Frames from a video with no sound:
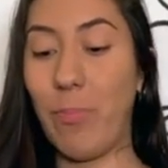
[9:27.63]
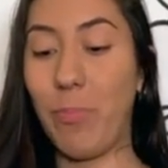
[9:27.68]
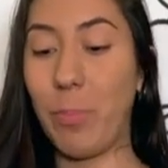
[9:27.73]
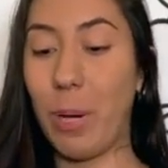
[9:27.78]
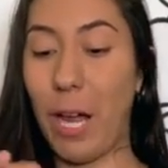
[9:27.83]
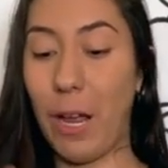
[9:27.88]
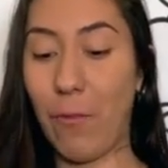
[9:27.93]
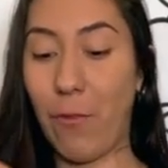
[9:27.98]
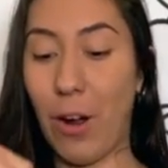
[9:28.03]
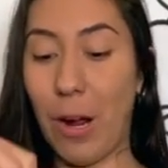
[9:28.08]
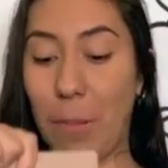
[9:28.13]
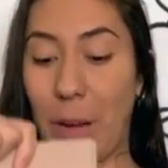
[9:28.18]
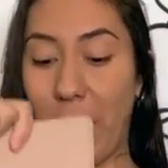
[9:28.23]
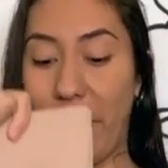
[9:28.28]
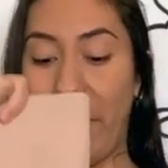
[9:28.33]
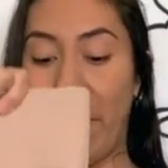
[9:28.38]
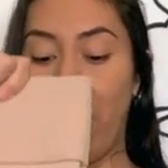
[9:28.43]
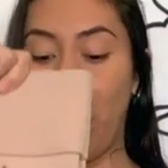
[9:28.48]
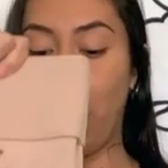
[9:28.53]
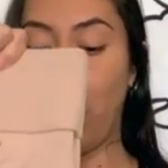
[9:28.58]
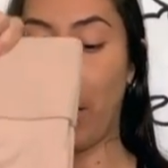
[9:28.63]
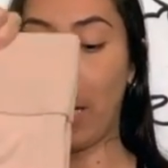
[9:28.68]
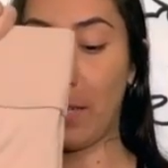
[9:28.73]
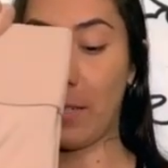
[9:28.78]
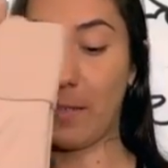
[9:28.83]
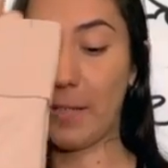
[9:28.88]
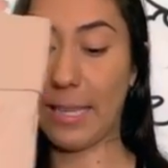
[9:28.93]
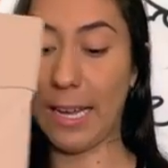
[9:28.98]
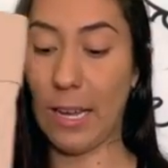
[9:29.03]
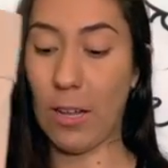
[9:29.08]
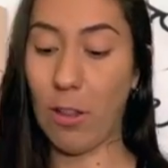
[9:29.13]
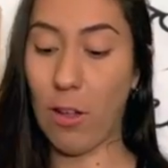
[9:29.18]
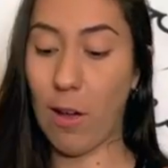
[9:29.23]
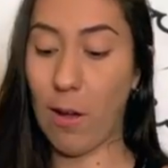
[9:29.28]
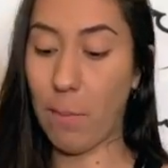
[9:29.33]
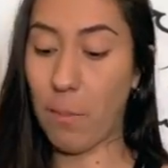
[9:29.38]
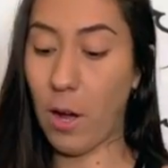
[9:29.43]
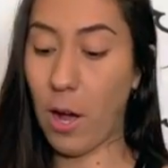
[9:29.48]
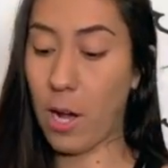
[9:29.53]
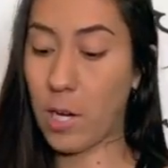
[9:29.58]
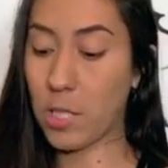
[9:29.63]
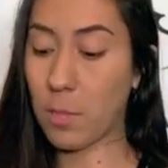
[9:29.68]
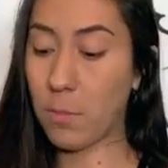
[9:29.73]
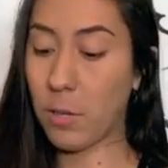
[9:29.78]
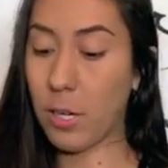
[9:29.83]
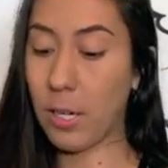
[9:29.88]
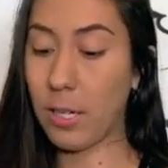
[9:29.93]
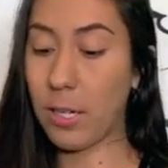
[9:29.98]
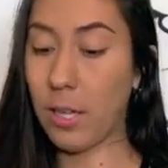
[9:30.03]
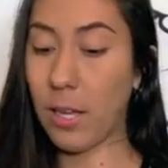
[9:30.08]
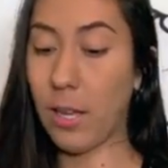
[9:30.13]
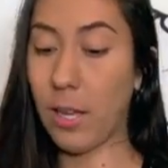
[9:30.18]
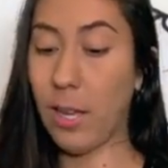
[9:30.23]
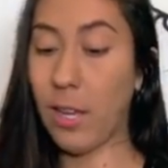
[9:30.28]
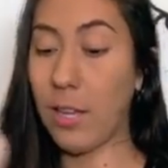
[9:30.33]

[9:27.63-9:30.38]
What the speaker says: by far my favorite brand to sell on Poshmark.